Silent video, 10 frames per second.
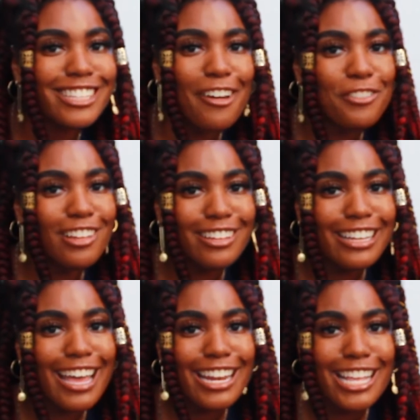
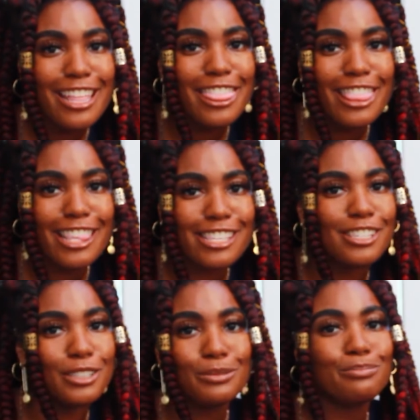definitely get in
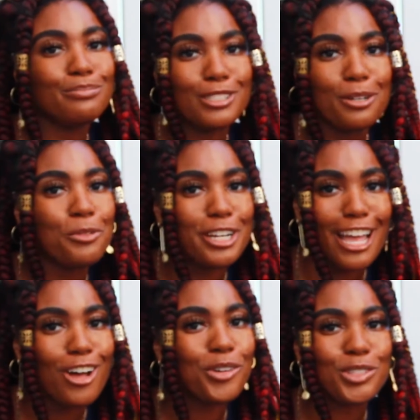some some
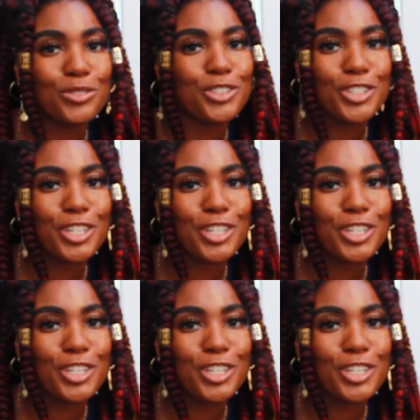workouts for